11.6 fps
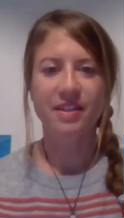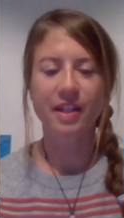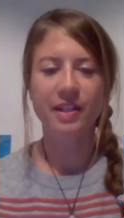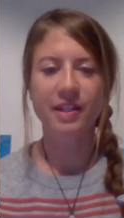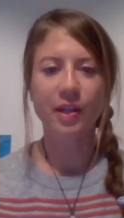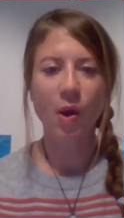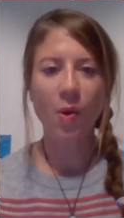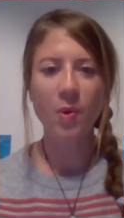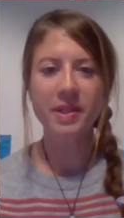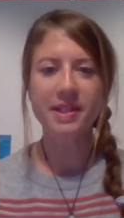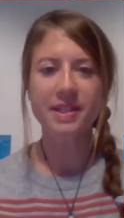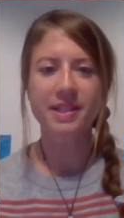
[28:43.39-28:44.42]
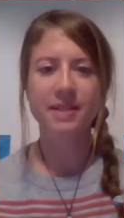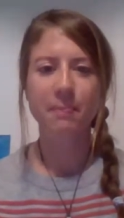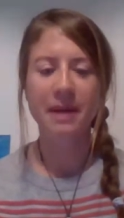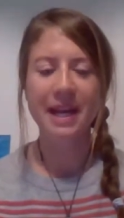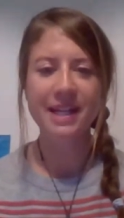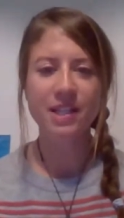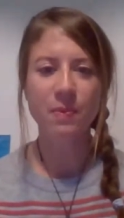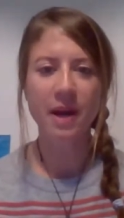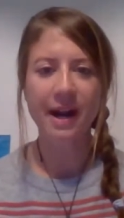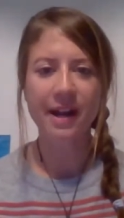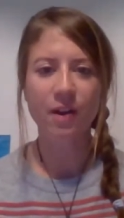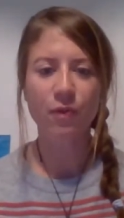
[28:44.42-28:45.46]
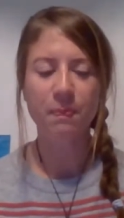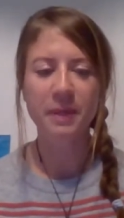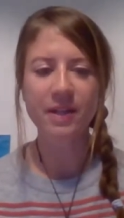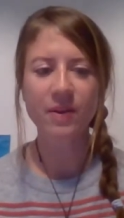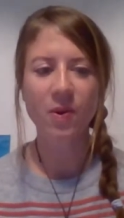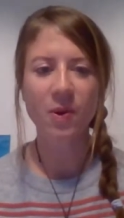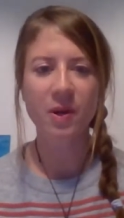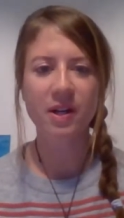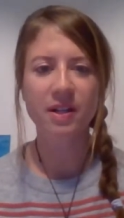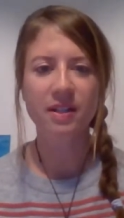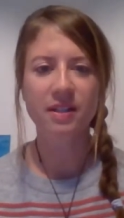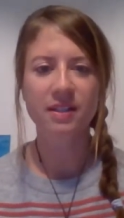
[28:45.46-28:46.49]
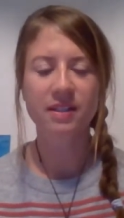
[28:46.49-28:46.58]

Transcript: The, the coldest place where I have been, or